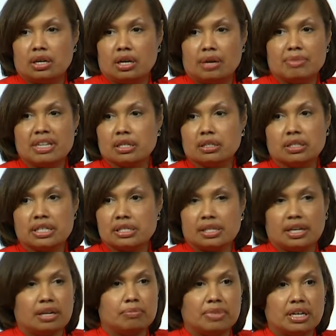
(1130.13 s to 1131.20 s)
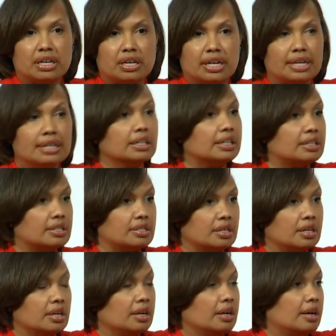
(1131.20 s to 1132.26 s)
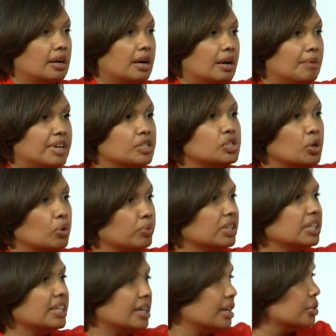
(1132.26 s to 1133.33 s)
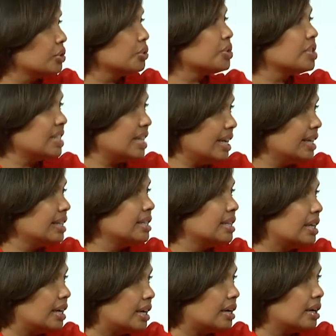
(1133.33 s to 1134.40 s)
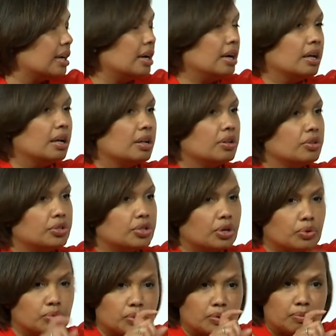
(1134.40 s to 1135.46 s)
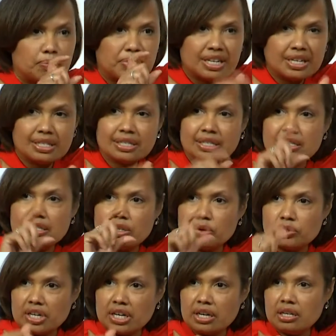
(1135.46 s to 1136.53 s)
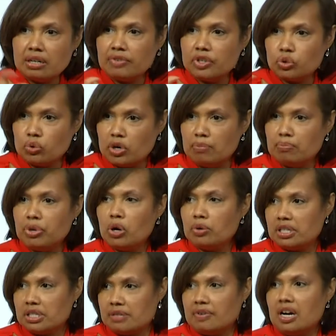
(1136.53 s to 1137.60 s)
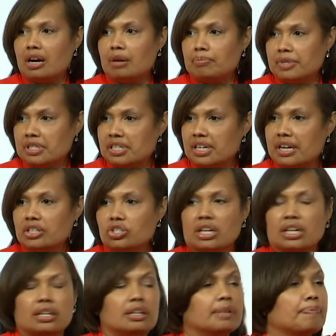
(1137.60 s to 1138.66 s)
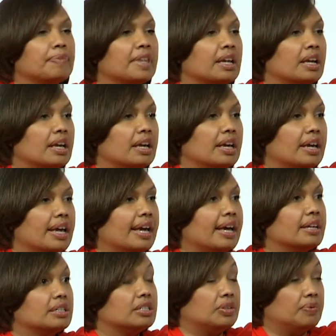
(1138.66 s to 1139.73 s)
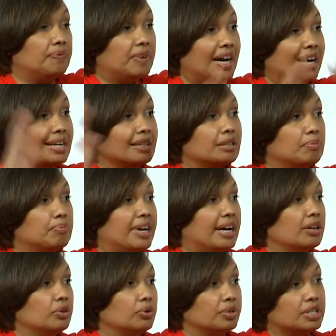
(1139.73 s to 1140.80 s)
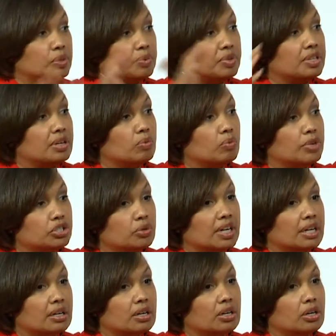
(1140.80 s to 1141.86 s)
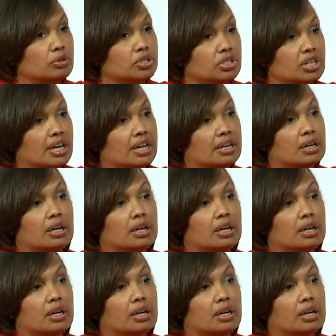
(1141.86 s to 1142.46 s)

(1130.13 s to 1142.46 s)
I mean, the list can be endless. And so really understanding those pieces, those individual components of compensation, and defining the boundaries within which you can negotiate